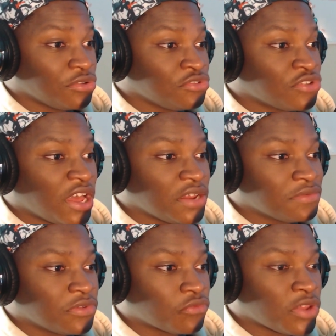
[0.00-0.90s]
You're not
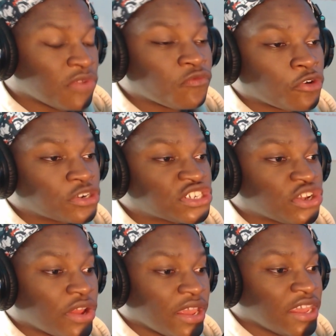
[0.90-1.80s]
even reinforcing
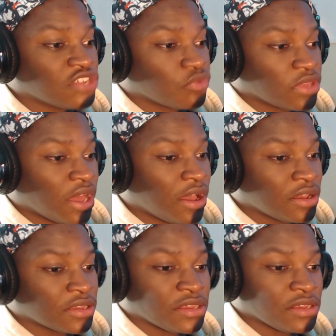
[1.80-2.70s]
your hands with
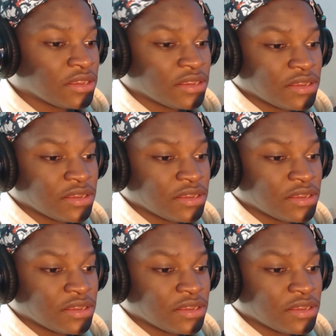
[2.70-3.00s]
hockey.